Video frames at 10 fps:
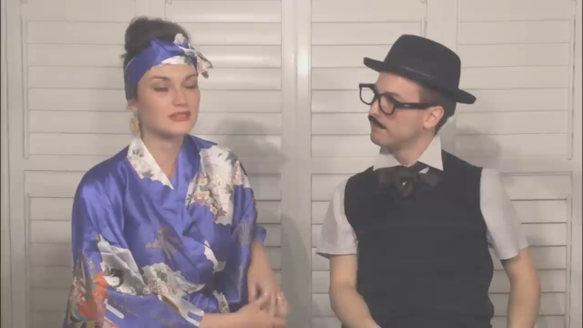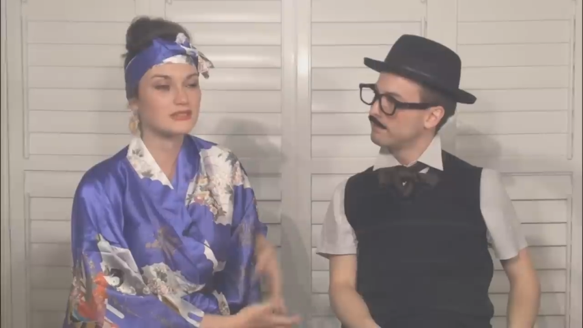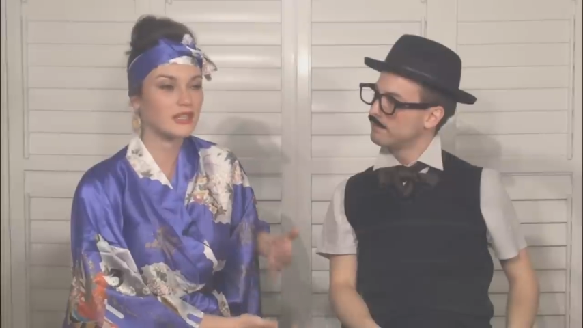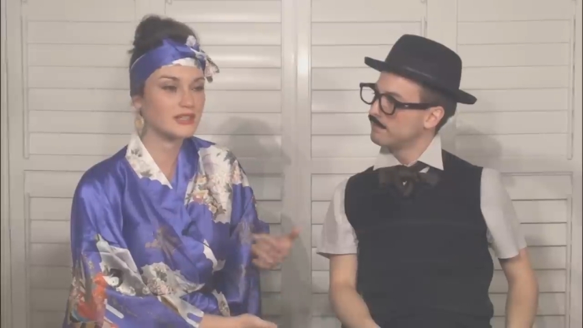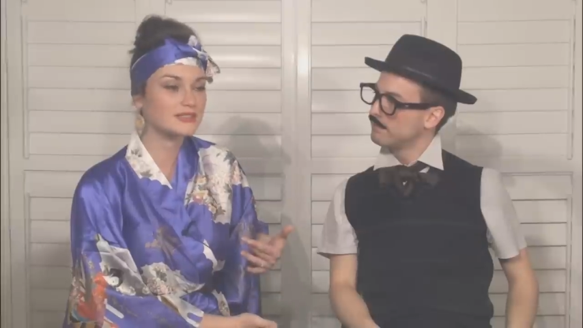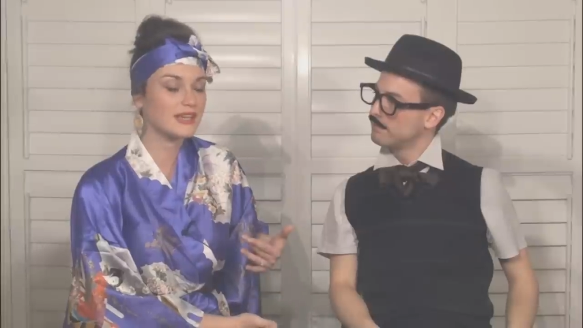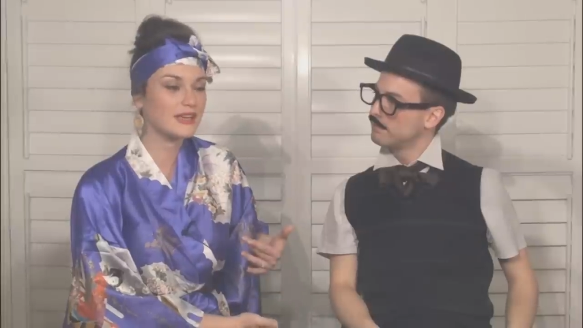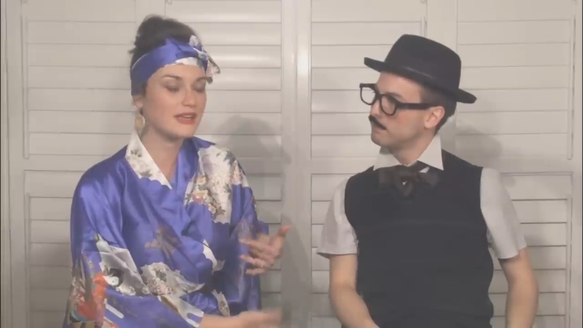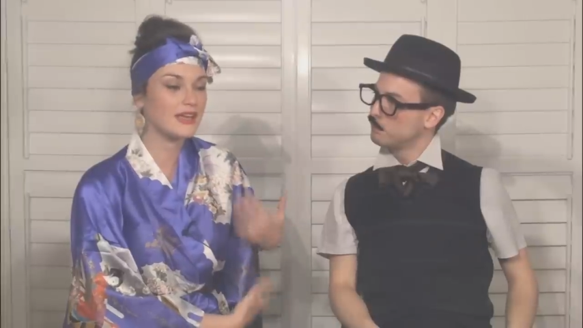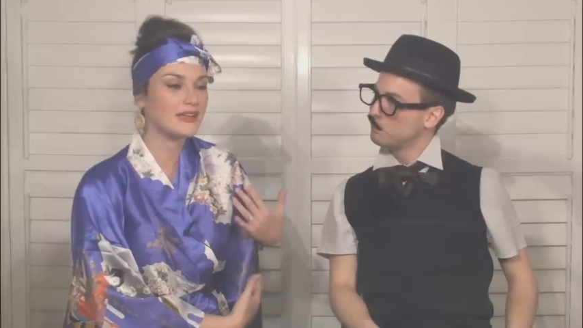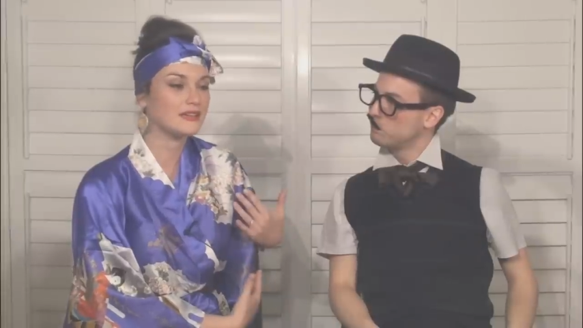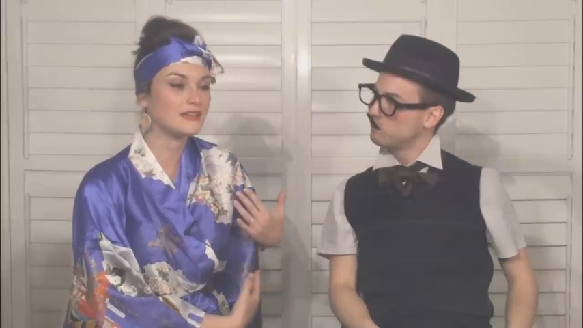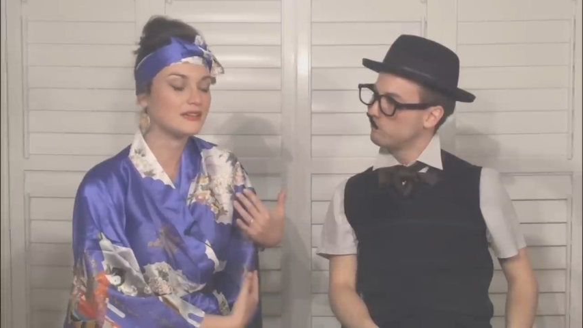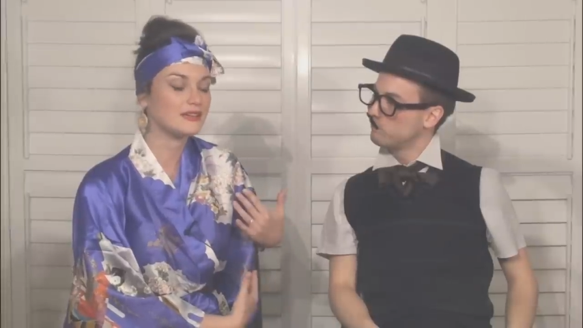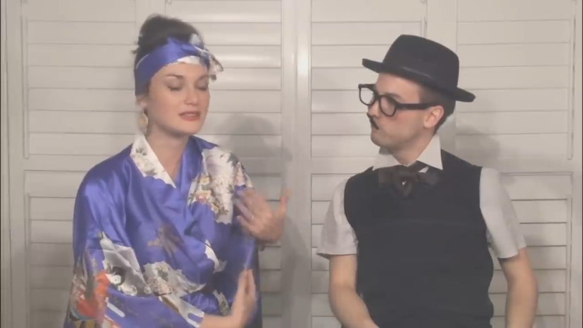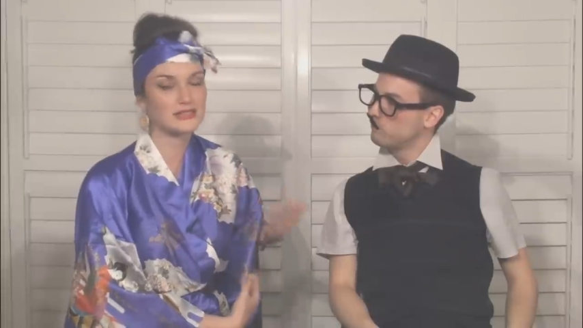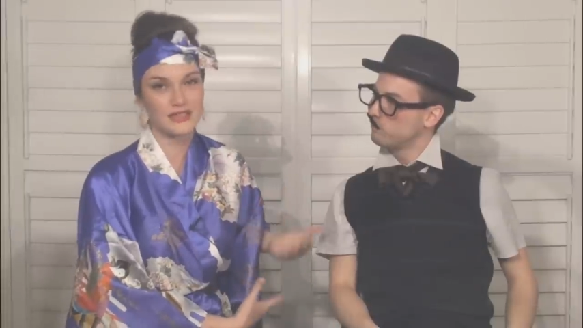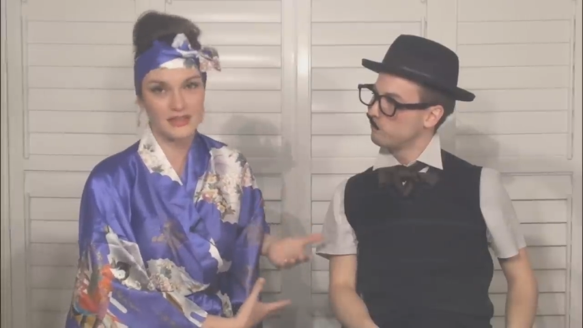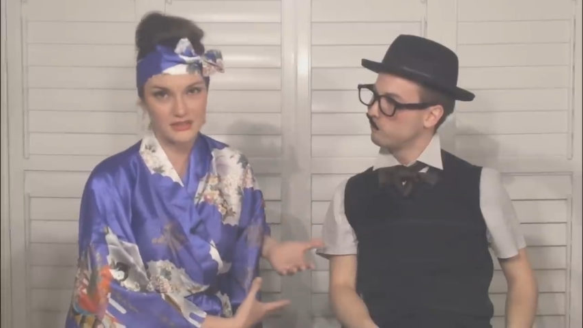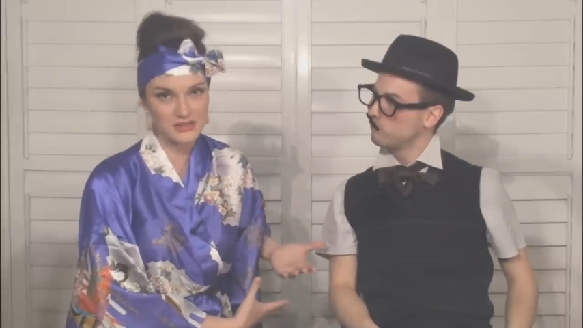Speaker 1: his dark side and his
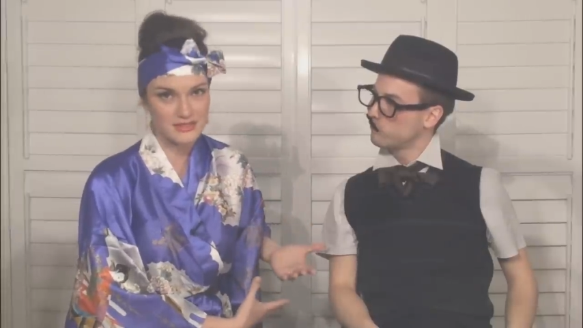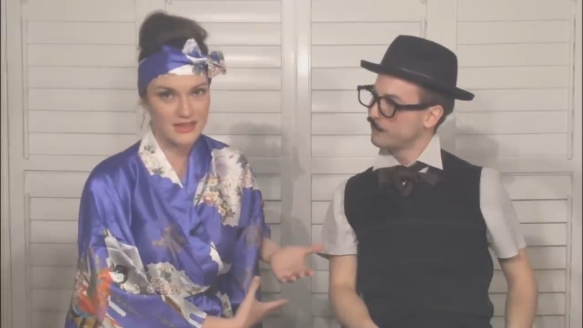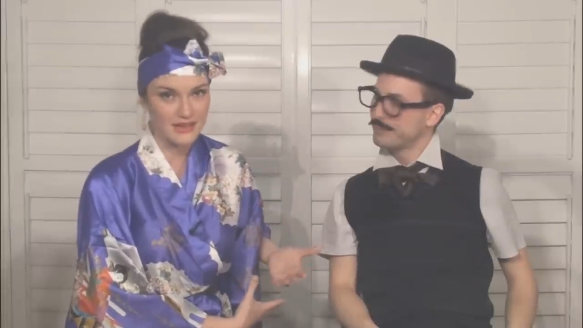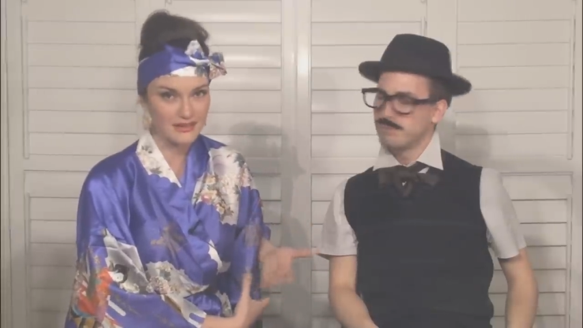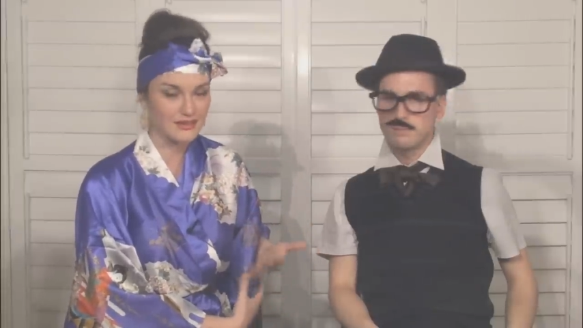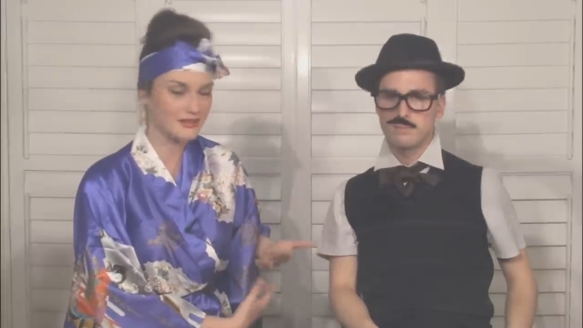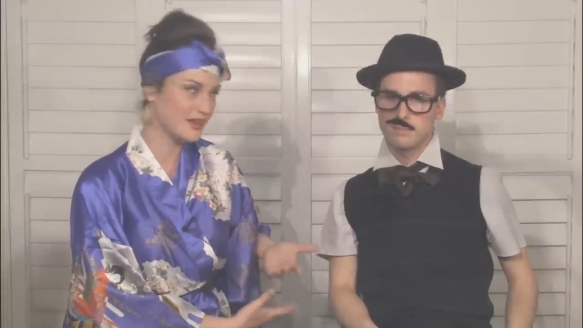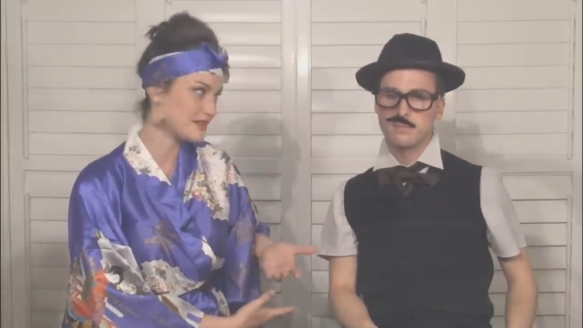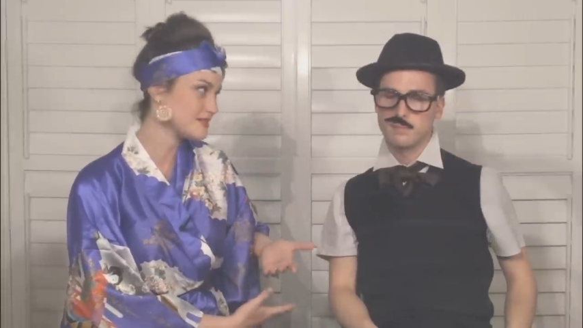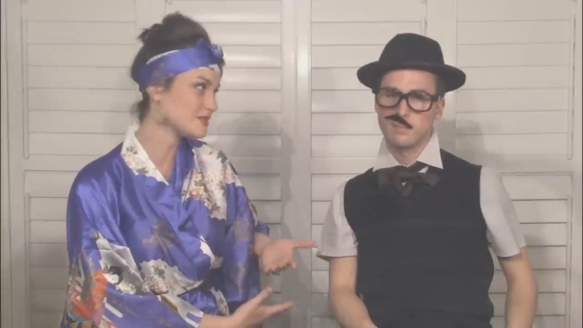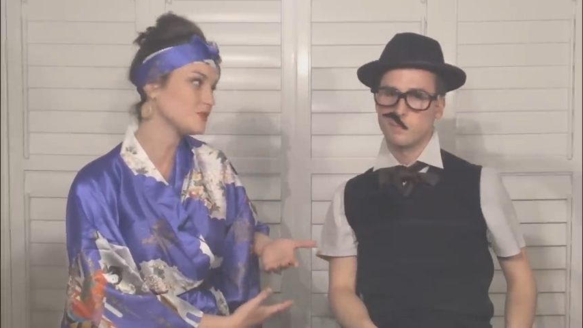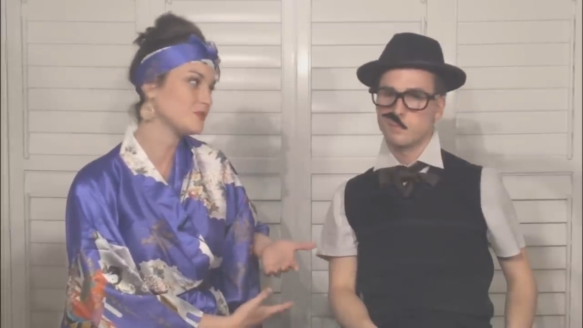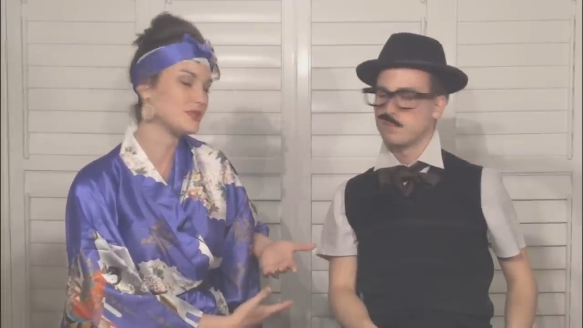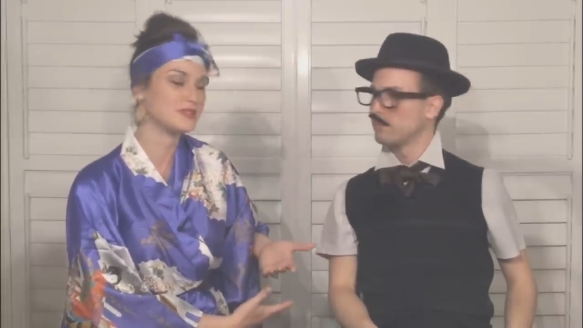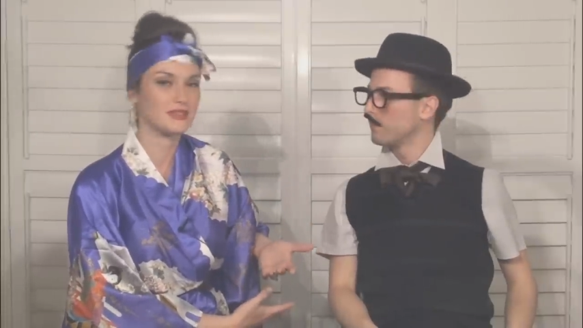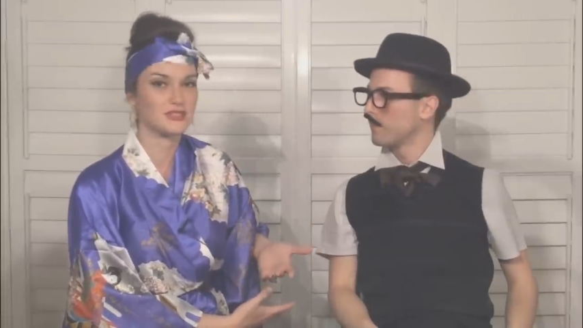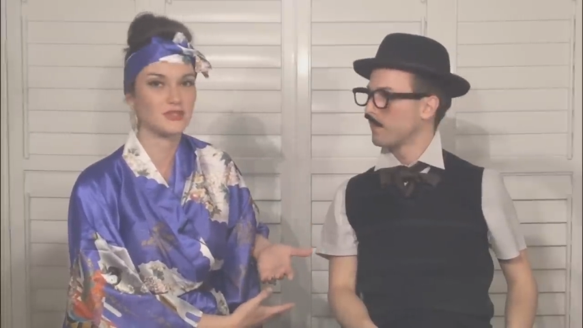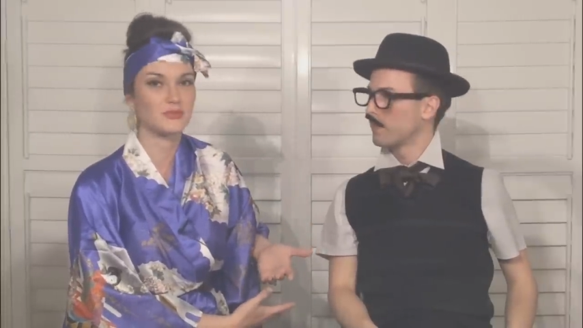lighthearted side, then yes, it would be essential.